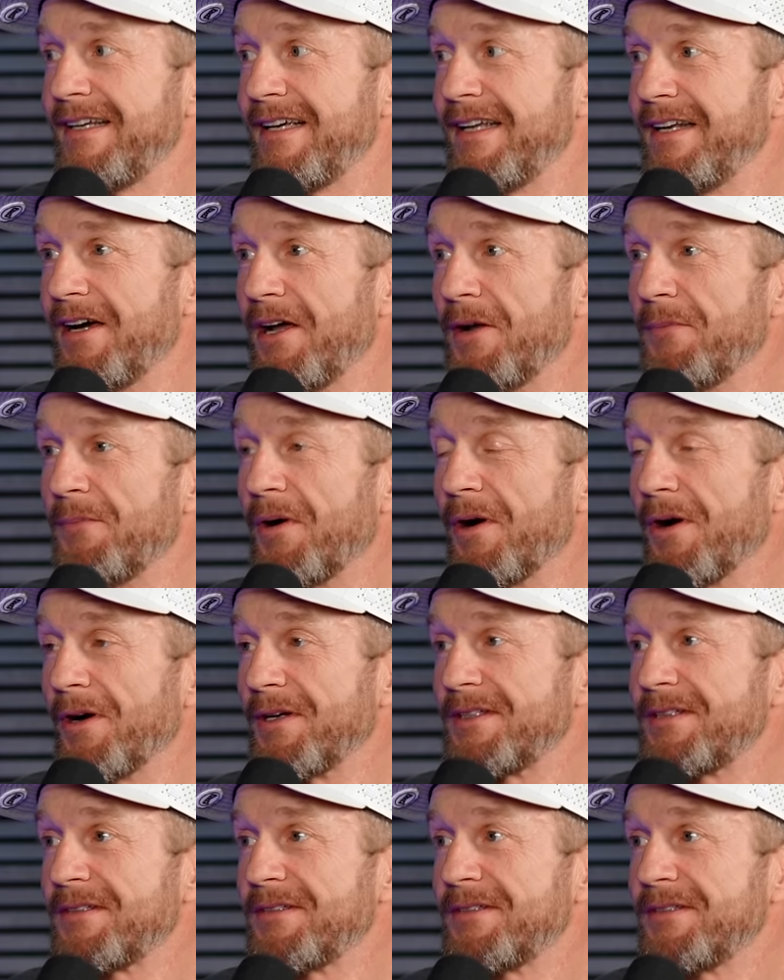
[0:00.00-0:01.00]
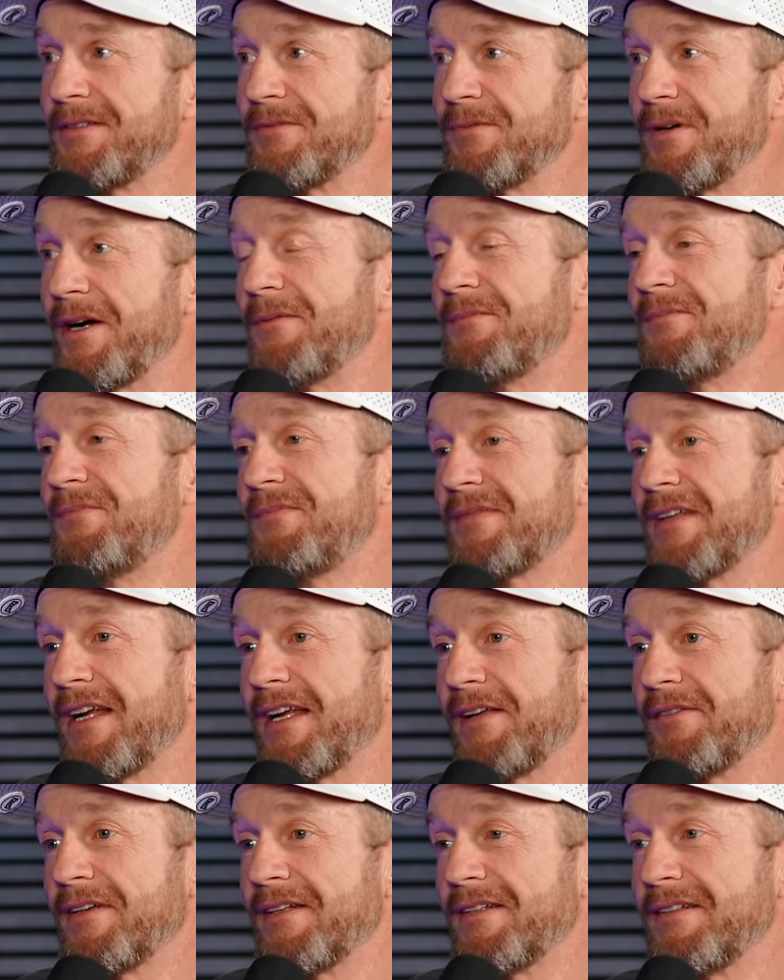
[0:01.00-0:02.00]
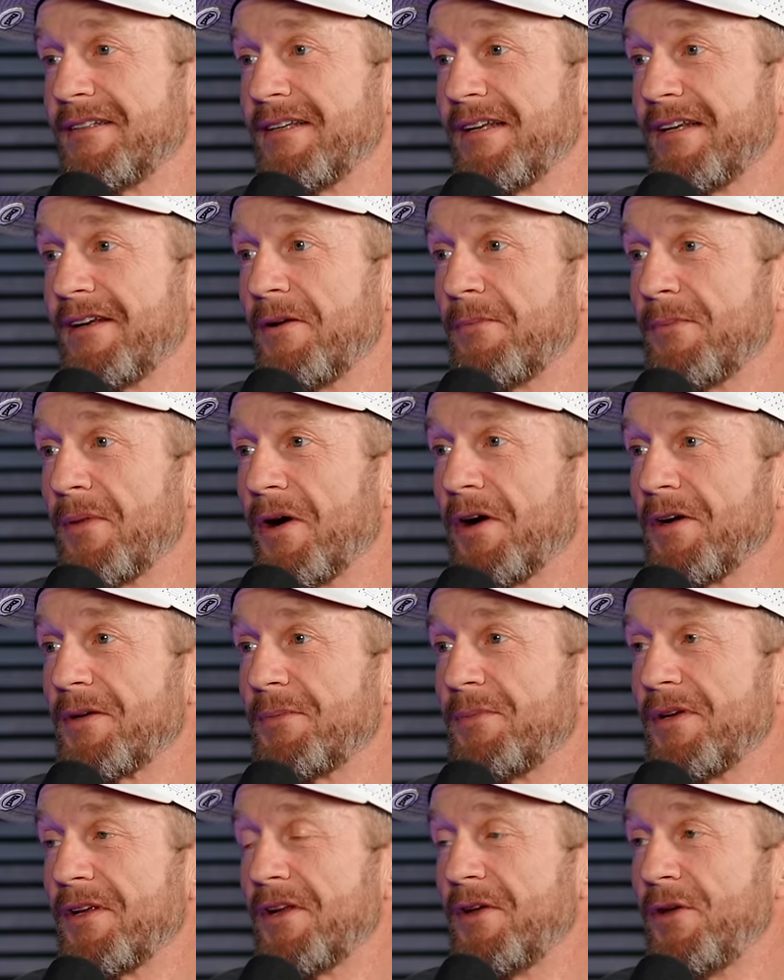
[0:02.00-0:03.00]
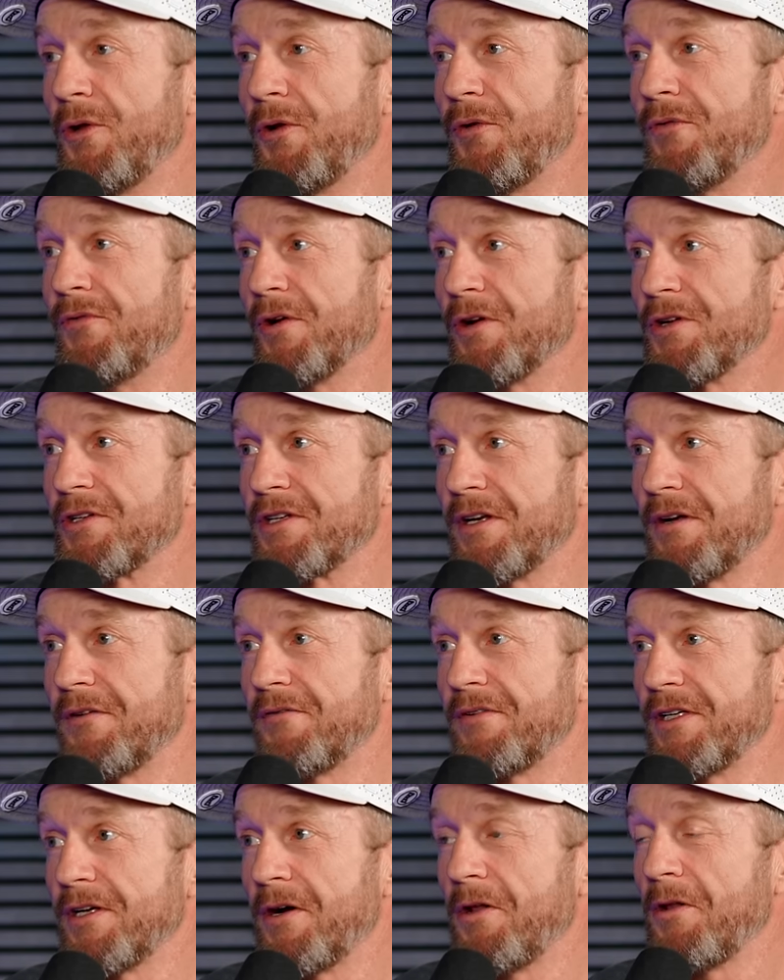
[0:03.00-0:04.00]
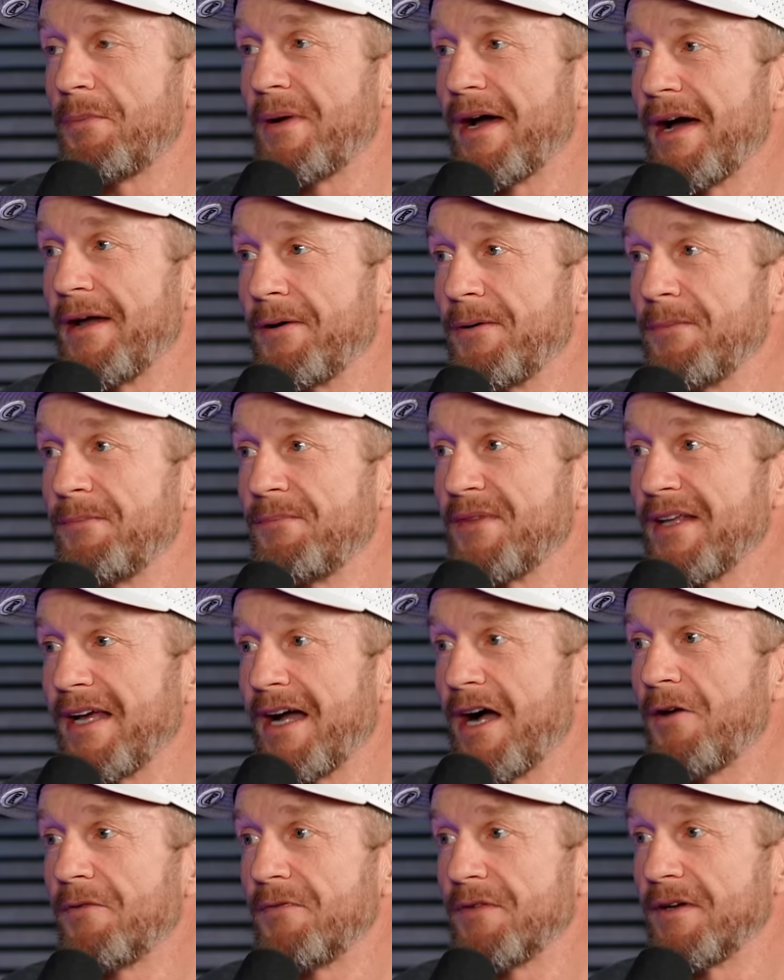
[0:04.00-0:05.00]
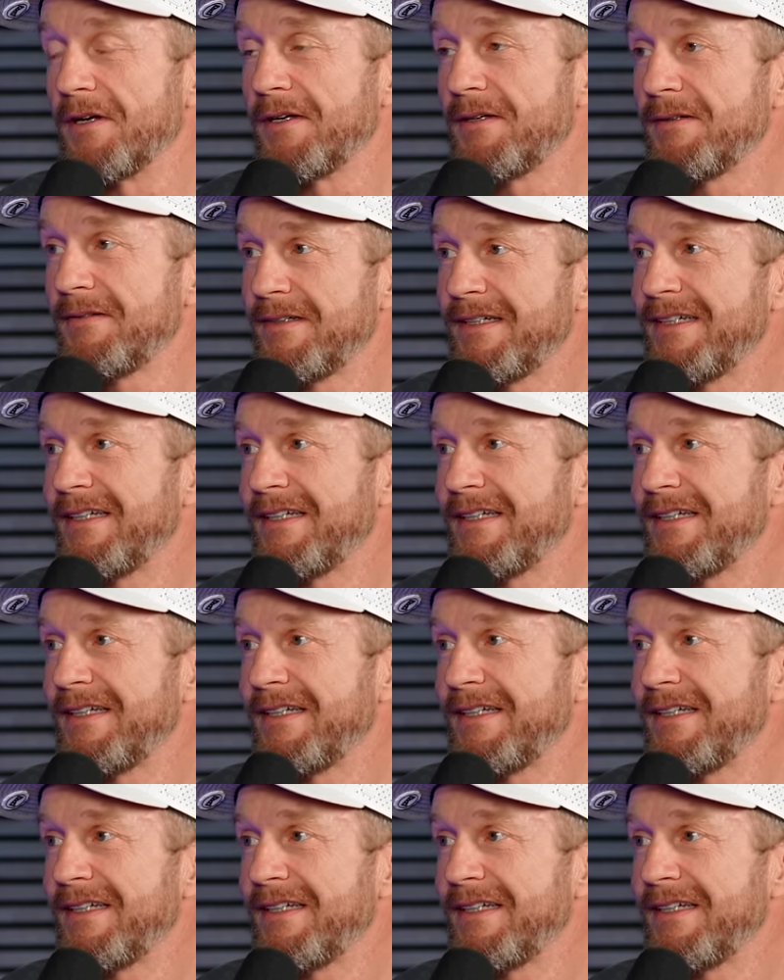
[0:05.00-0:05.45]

an unmarked, well, not even an unmarked, but a new version of a Joola paddle, the Alpha,